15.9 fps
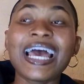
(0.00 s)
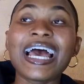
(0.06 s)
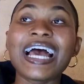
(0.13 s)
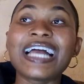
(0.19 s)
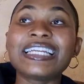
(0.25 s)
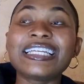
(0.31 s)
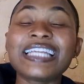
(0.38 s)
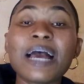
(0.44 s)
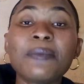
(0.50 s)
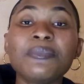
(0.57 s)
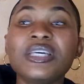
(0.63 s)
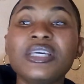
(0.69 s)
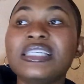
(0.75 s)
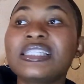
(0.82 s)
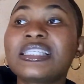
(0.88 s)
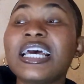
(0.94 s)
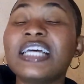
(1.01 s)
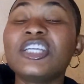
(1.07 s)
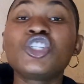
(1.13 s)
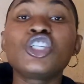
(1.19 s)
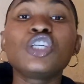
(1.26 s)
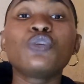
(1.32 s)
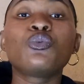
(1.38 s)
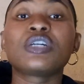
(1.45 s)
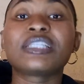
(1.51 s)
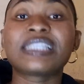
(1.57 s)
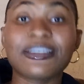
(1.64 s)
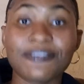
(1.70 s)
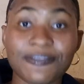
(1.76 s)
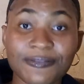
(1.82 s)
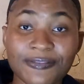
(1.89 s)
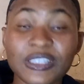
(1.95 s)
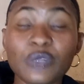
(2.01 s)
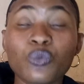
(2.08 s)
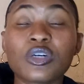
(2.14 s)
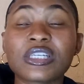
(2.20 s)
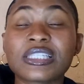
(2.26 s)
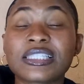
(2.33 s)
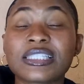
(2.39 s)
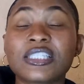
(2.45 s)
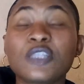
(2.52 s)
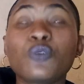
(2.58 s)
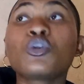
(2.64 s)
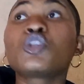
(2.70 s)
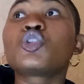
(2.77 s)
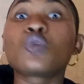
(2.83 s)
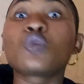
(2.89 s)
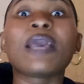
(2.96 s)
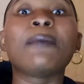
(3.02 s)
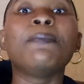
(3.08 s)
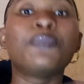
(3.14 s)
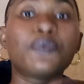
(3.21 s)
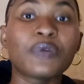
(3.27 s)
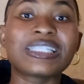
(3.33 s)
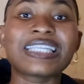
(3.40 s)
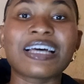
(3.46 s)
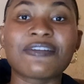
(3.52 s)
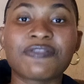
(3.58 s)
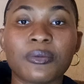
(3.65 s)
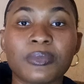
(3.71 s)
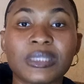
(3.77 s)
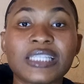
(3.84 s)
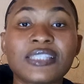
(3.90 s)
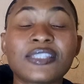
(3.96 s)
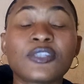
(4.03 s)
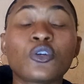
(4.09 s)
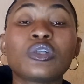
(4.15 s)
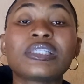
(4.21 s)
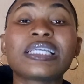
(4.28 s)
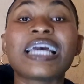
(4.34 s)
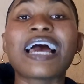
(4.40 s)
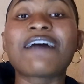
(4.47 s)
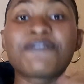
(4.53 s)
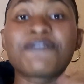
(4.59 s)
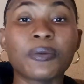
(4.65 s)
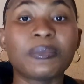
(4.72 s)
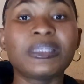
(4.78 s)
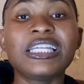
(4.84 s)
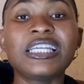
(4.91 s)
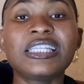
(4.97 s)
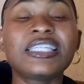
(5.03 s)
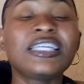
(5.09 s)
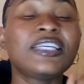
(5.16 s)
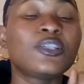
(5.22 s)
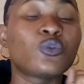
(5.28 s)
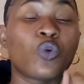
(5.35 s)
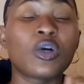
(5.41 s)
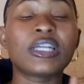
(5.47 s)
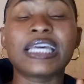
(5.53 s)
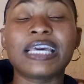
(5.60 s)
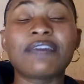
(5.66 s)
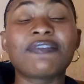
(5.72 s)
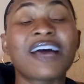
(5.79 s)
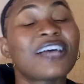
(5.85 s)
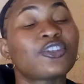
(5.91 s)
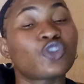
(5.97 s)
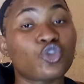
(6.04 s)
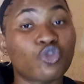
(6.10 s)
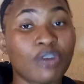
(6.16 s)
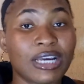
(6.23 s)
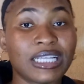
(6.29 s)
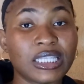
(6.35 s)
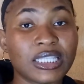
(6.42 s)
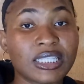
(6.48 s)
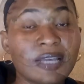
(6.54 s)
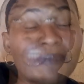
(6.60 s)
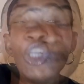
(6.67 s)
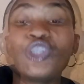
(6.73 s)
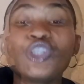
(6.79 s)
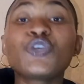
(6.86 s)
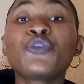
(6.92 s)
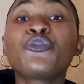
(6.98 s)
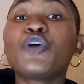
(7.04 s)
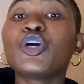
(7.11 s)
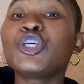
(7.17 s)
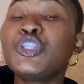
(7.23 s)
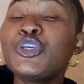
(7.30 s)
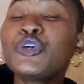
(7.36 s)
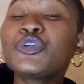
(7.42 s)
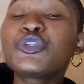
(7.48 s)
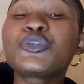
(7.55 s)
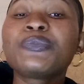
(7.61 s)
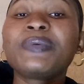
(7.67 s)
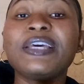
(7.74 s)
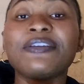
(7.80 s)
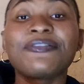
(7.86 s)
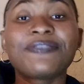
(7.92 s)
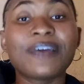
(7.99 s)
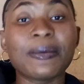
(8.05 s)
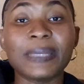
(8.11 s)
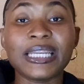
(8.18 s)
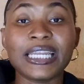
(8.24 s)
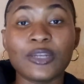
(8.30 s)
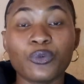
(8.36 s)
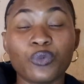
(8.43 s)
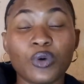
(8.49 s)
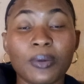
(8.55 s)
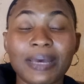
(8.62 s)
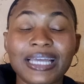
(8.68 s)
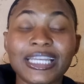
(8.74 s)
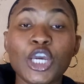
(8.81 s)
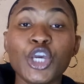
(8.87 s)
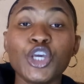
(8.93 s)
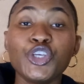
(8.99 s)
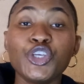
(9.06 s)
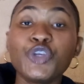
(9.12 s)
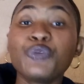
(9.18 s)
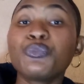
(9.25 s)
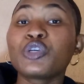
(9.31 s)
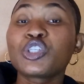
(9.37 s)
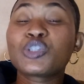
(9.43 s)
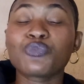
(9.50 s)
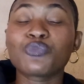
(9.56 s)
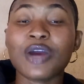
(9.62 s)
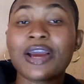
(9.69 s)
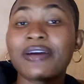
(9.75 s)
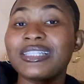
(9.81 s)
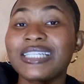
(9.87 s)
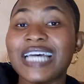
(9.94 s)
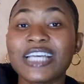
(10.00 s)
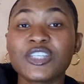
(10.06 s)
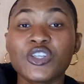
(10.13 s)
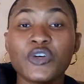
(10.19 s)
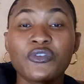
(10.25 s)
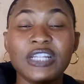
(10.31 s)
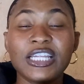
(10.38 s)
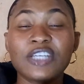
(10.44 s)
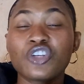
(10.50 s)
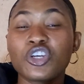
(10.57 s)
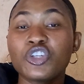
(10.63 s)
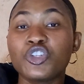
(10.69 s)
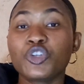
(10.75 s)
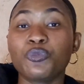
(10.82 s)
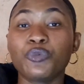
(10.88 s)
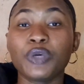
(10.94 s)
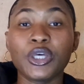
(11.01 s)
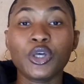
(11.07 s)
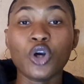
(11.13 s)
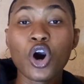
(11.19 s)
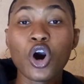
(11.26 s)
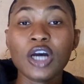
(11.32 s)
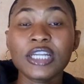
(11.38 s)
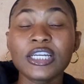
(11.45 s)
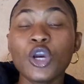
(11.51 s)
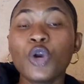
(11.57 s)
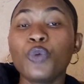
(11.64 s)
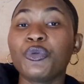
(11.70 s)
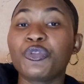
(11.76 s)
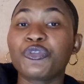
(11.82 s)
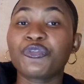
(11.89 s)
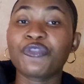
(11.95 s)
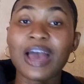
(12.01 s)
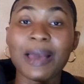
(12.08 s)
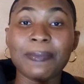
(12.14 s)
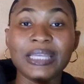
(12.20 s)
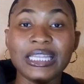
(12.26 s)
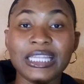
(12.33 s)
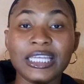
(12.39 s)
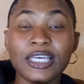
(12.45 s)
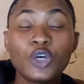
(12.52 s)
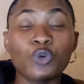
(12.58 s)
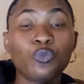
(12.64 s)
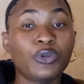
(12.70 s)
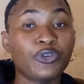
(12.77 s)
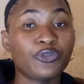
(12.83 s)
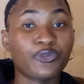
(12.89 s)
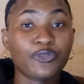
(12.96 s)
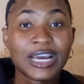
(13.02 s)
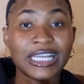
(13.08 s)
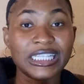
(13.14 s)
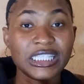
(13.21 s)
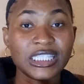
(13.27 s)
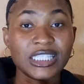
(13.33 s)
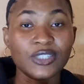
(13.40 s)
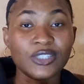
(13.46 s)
and that means she was to embrace her femininity because her femininity is what gave her strength. So for you to be a feminine woman, you must prioritize your relationship with God, with family, with friends.